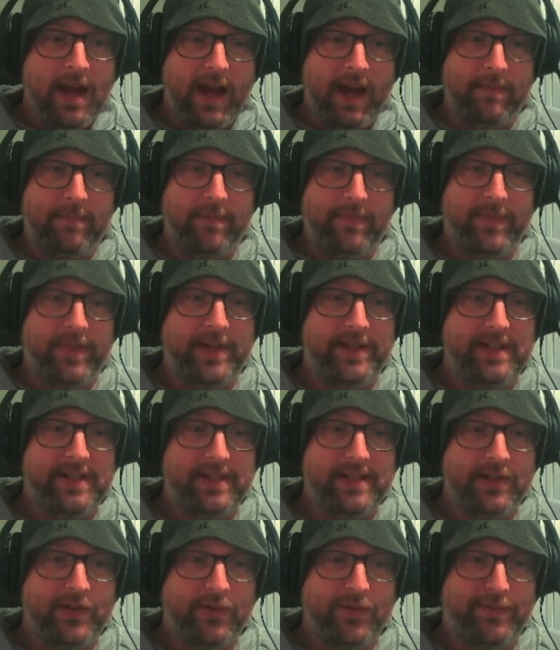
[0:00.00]
Um, the D
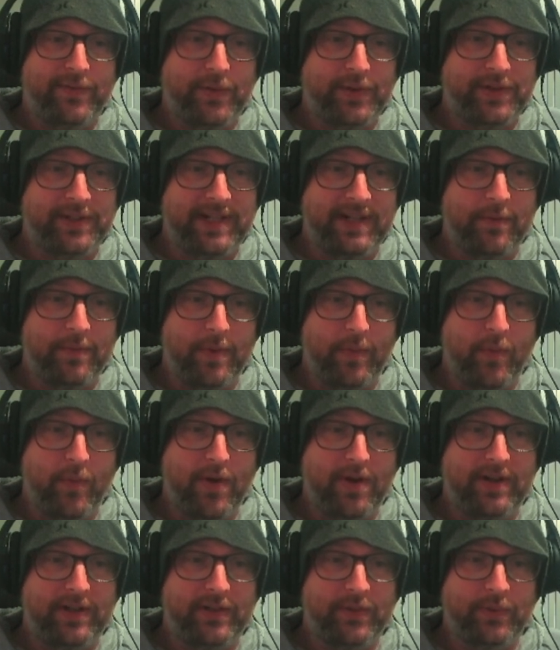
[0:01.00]
C Dual Force team will be
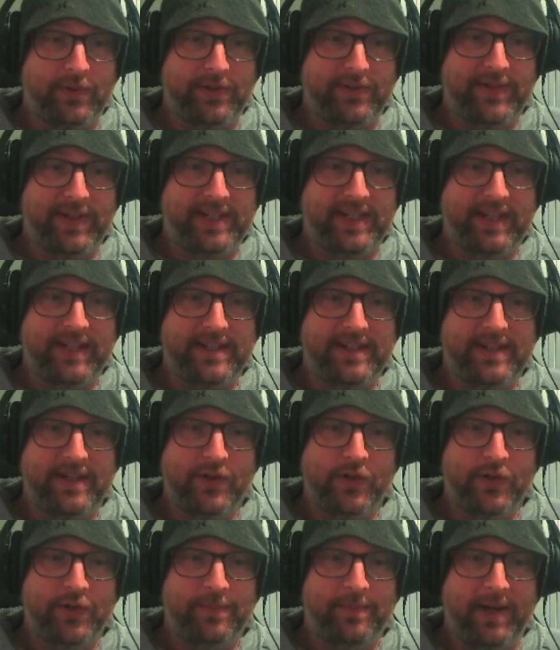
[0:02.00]
working towards fixing these
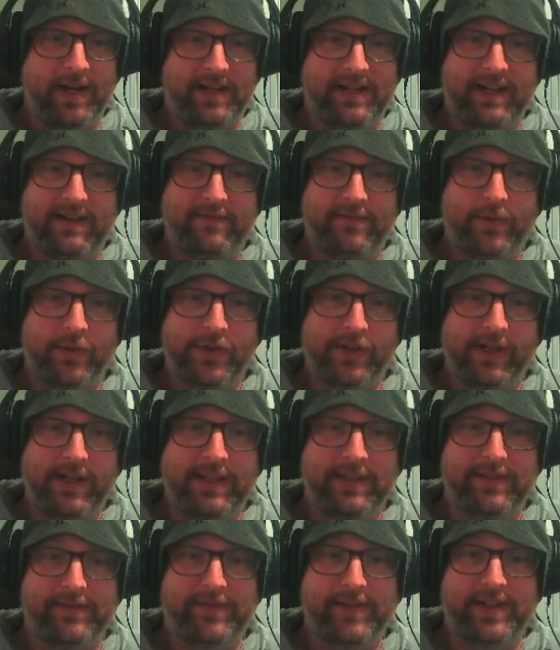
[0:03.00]
issues, but
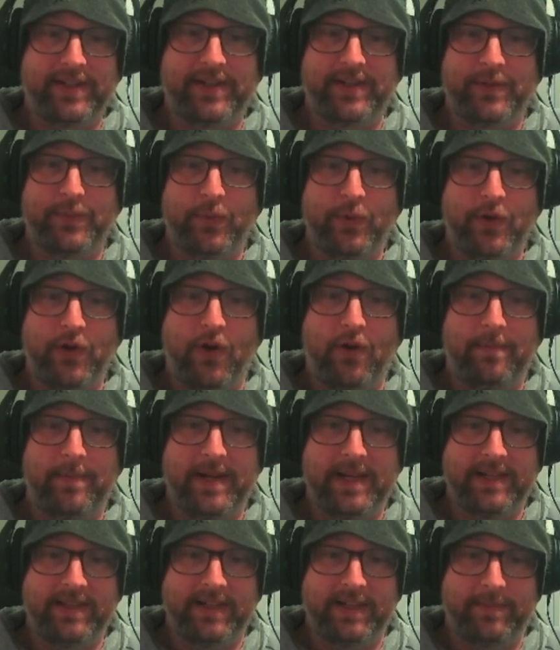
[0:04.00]
unfortunately the fixes will not
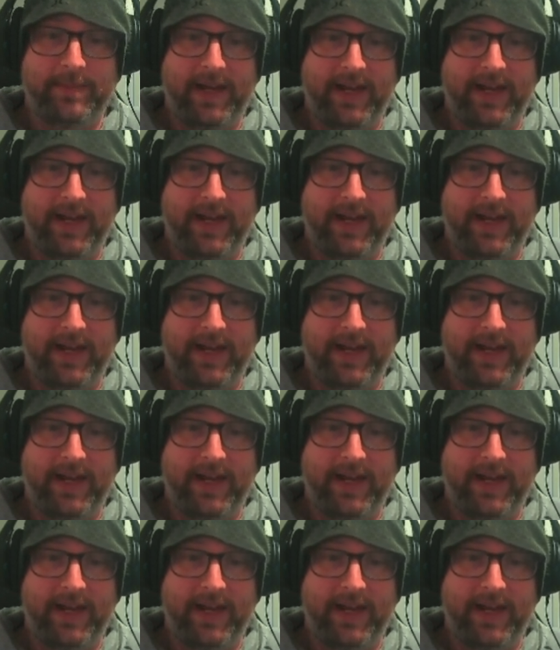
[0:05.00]
be in this